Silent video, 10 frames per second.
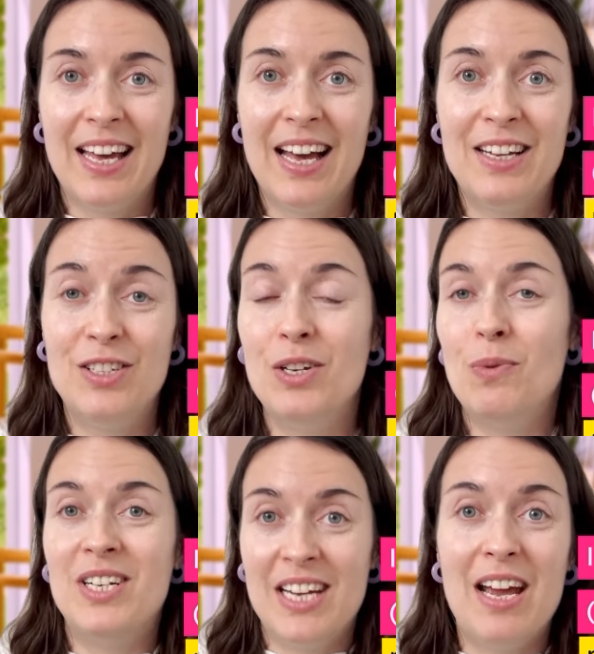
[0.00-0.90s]
I do
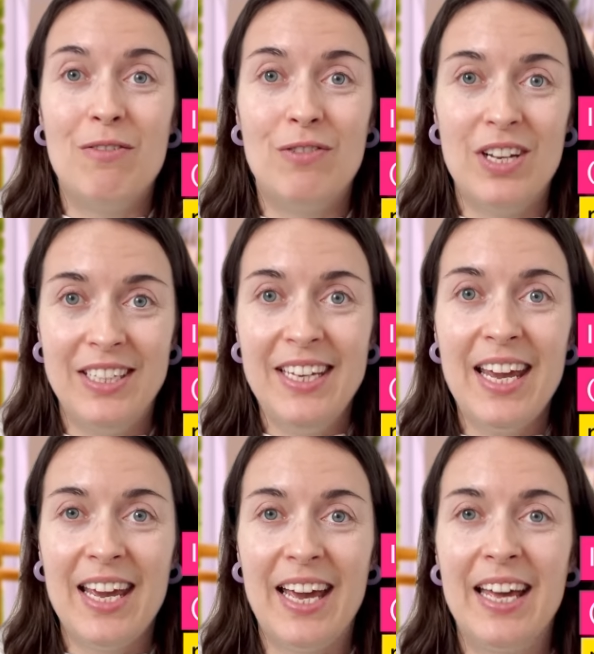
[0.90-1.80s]
it every
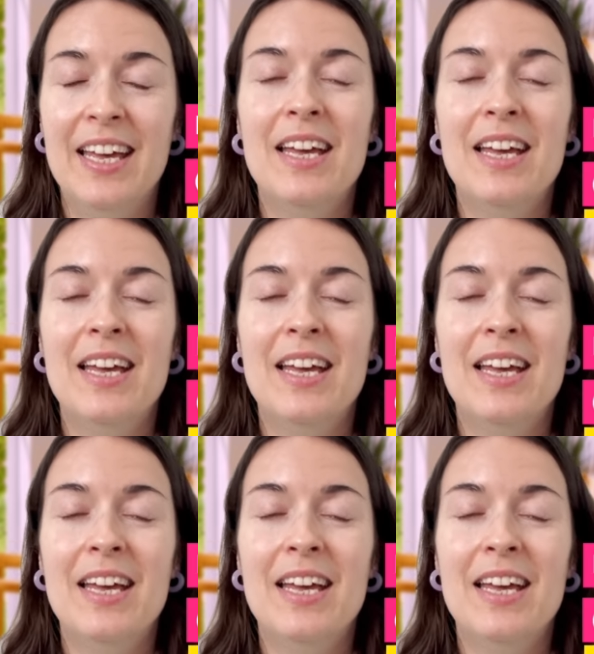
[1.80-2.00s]
year,